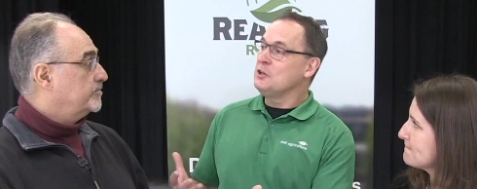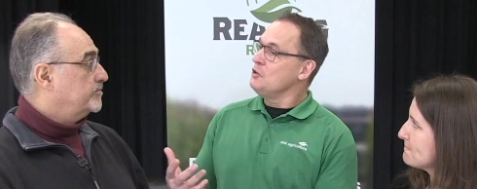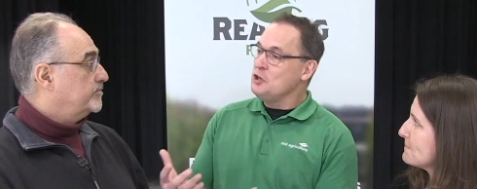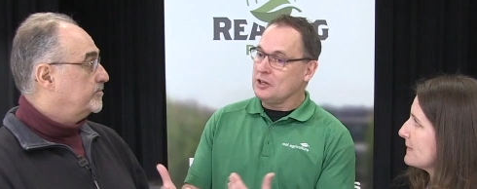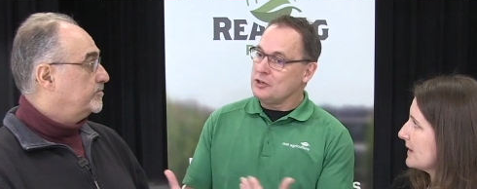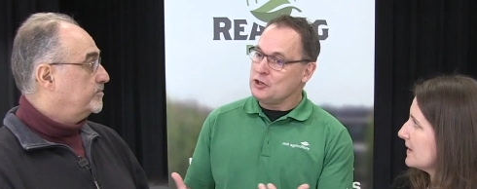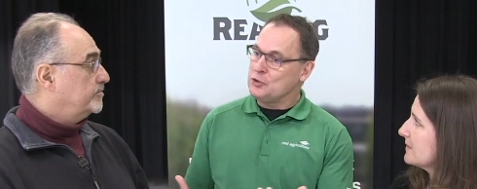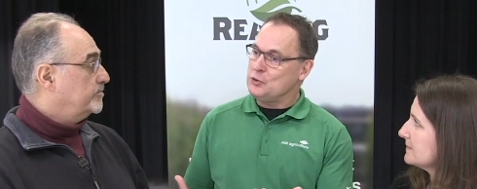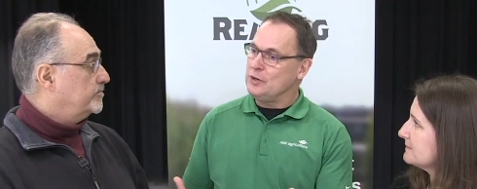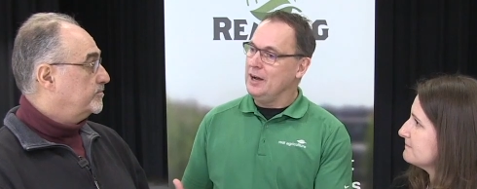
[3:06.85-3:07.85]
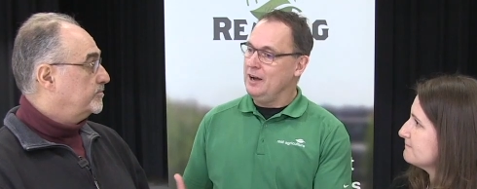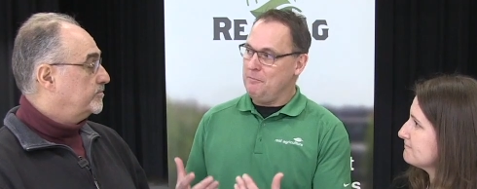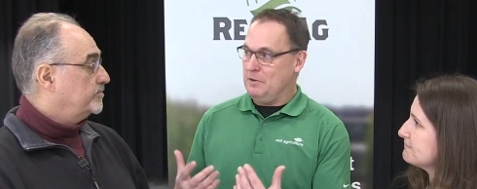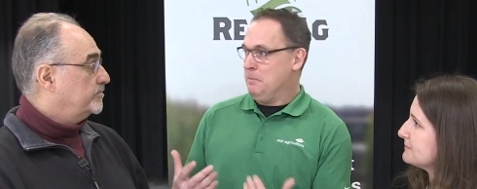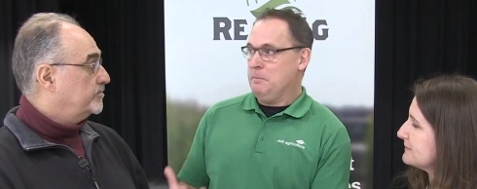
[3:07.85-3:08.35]
Speaker 1: can you can do uh,
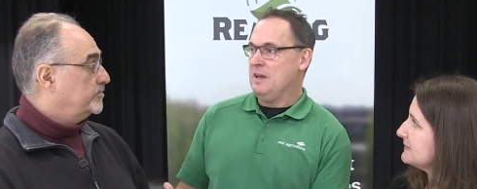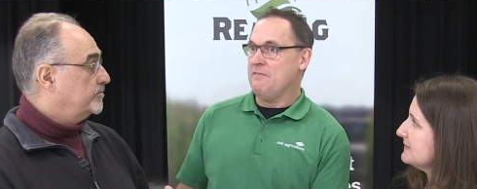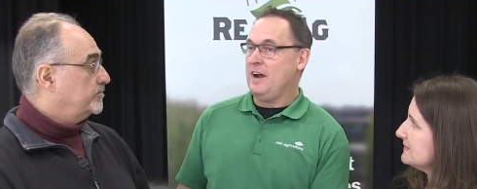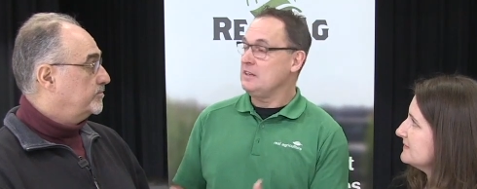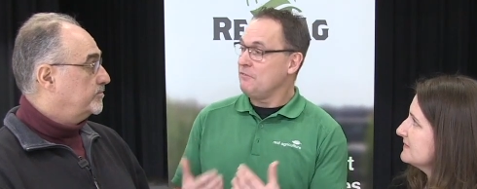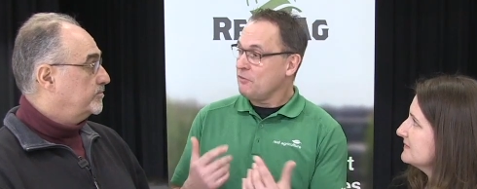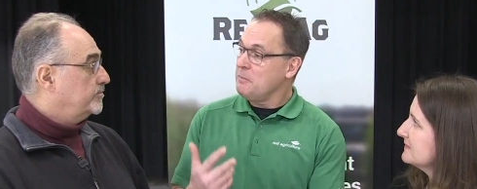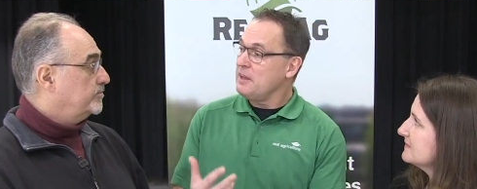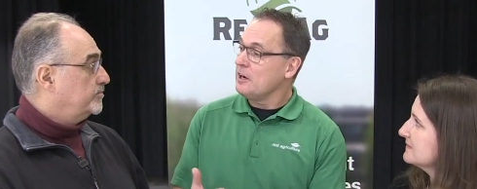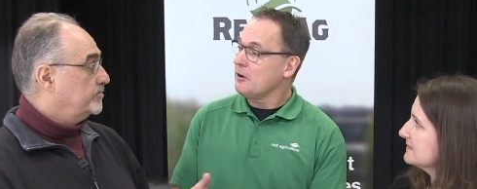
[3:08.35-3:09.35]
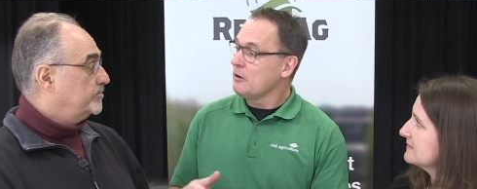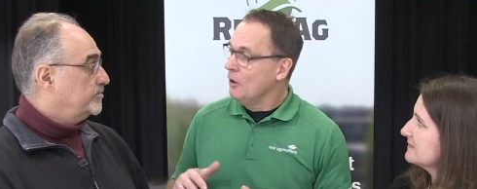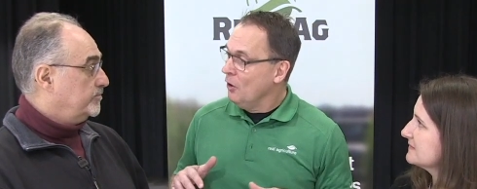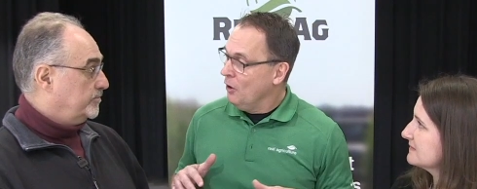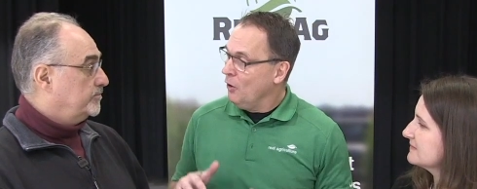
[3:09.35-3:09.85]
be effective from the air
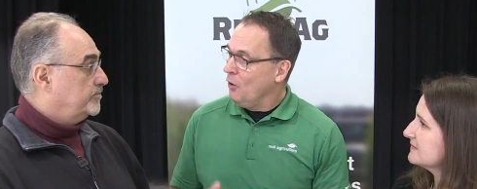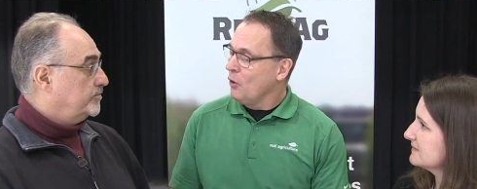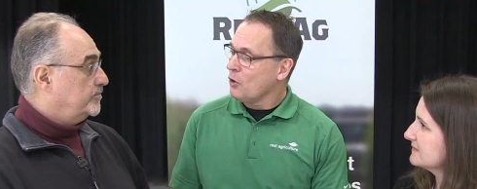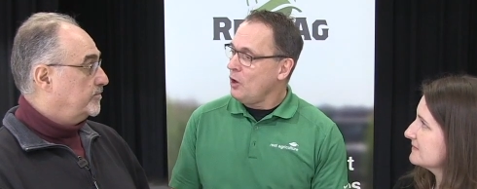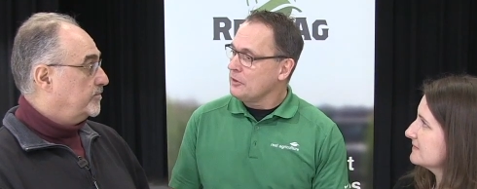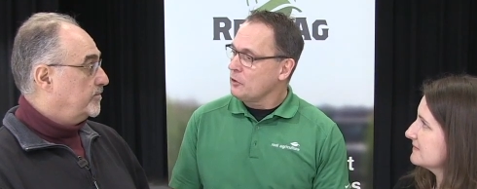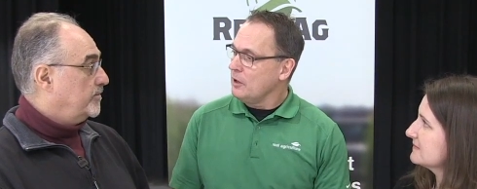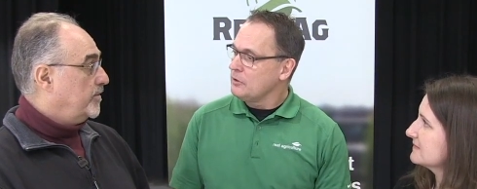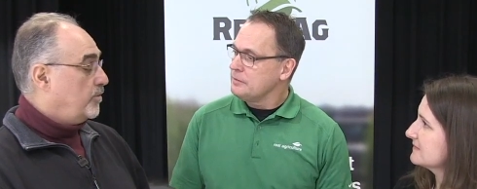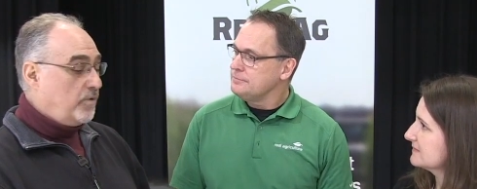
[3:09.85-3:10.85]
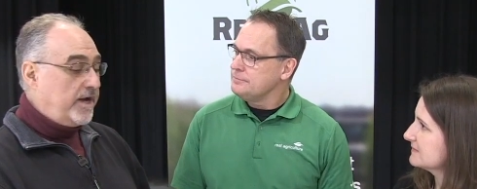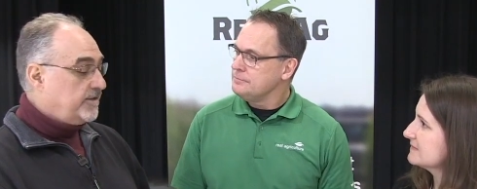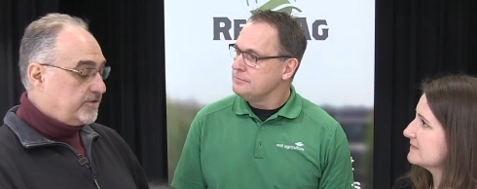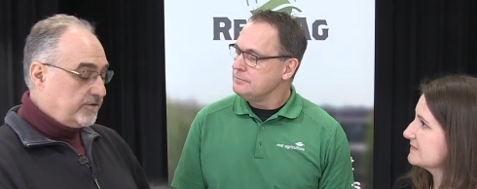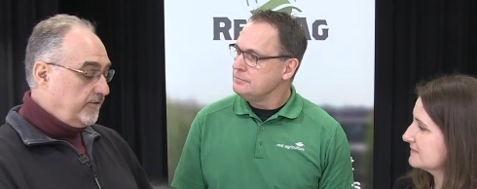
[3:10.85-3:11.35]
Speaker 2: or on the ground.
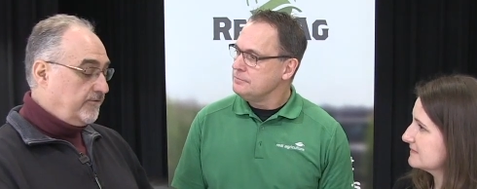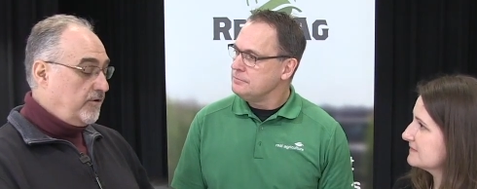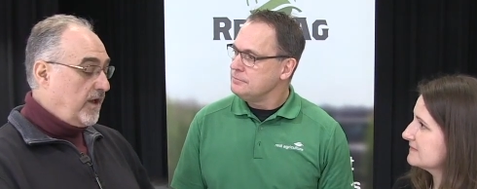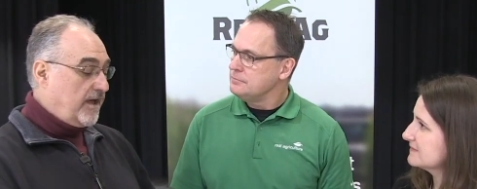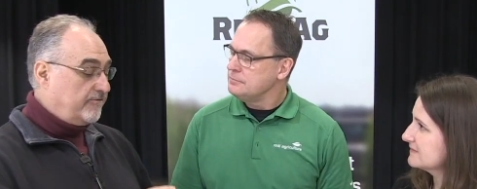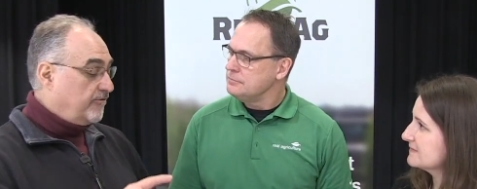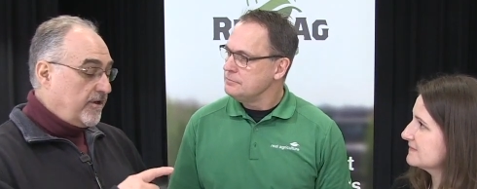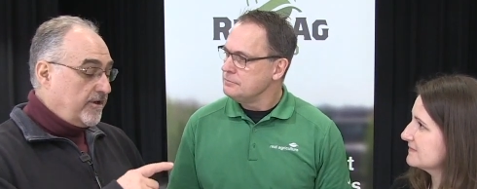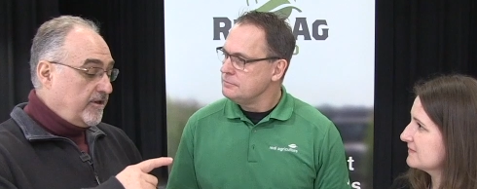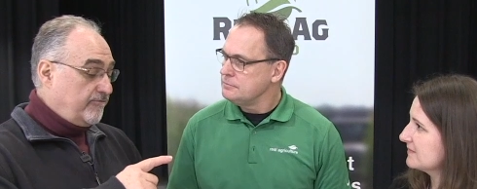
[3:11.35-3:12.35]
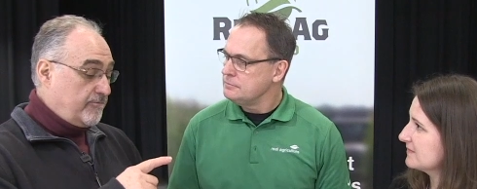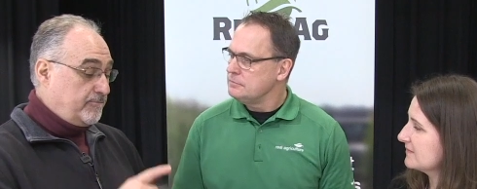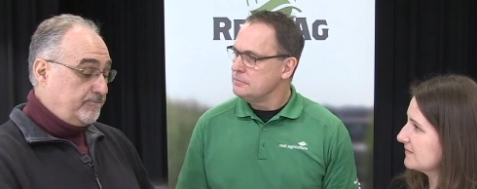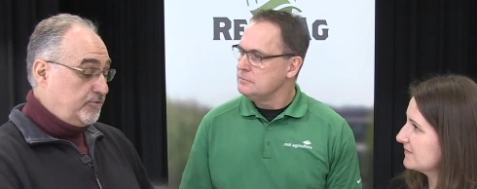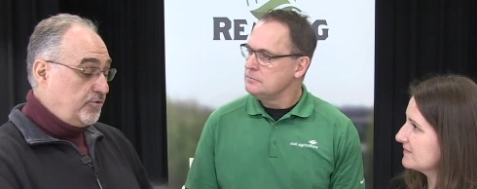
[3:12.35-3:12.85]
Right. So if you have if you
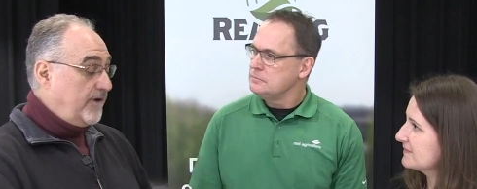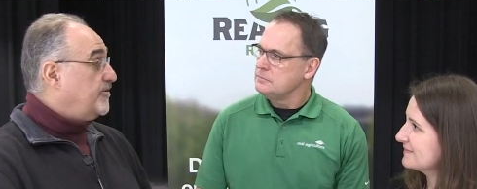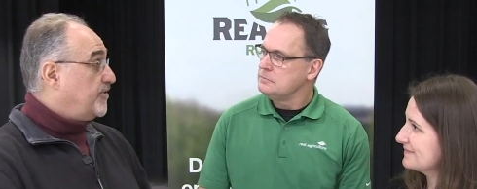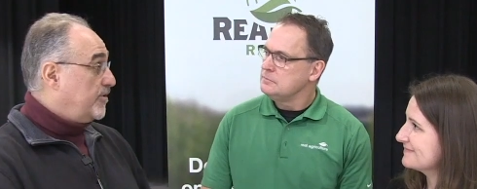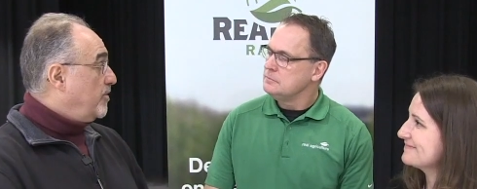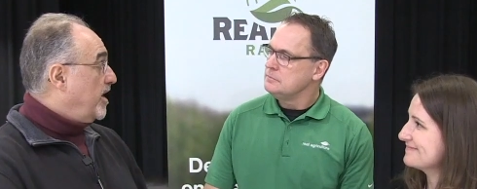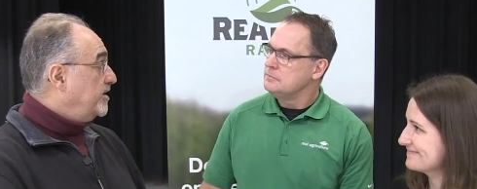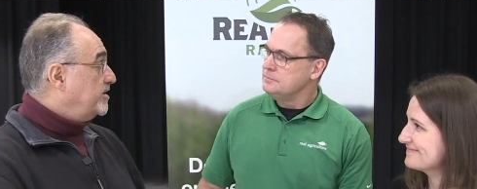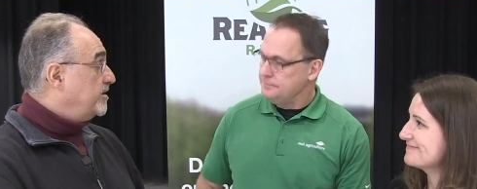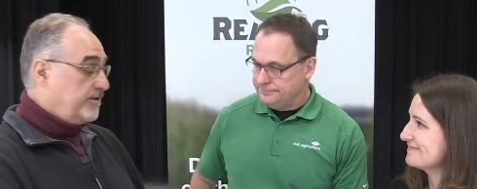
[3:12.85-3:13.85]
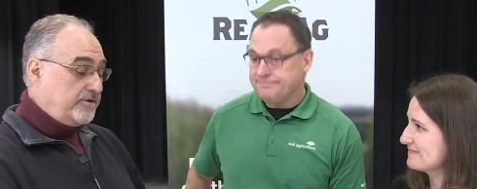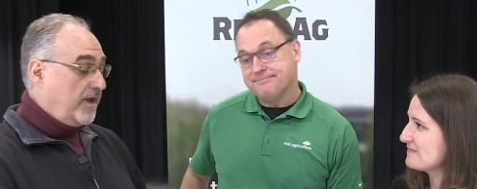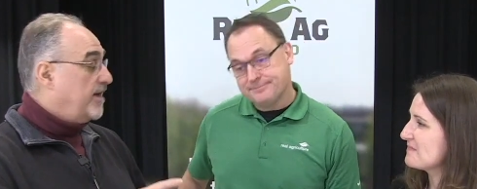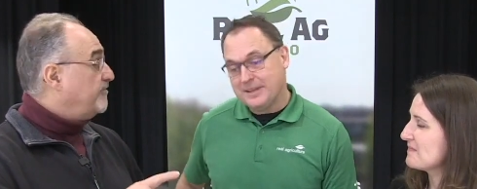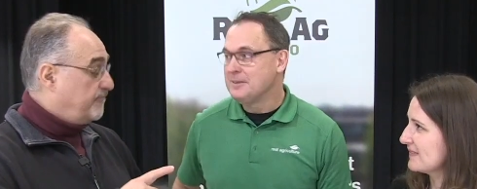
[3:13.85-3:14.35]
do everything right, you
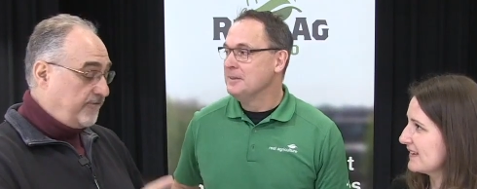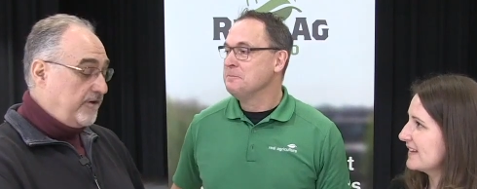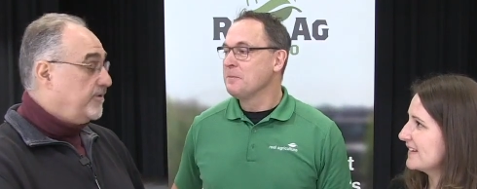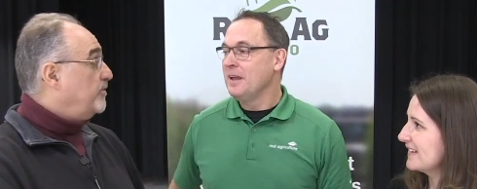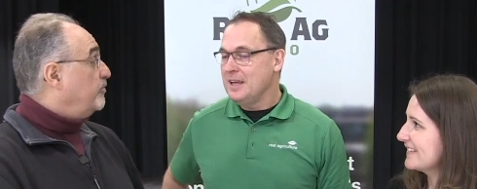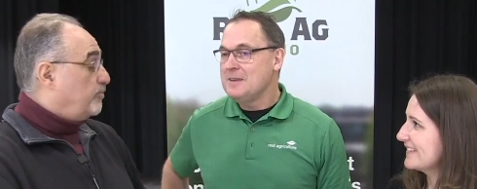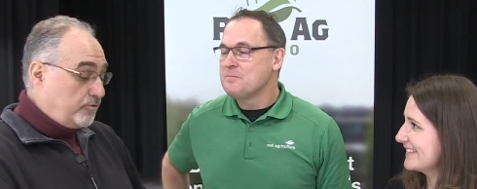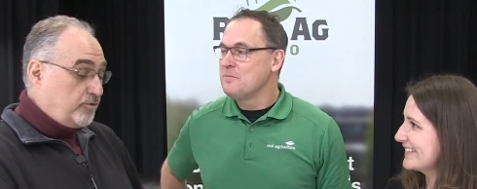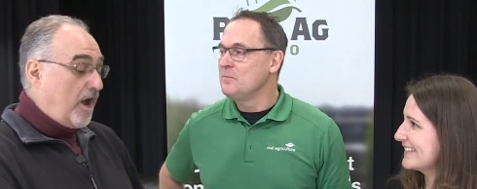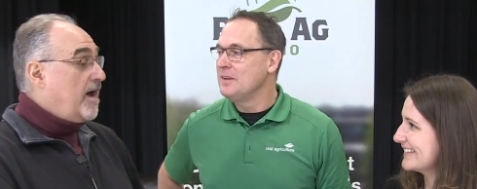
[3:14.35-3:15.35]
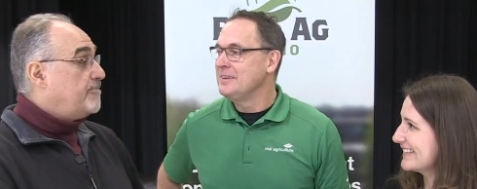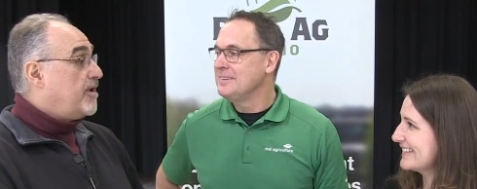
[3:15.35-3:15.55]
have a very high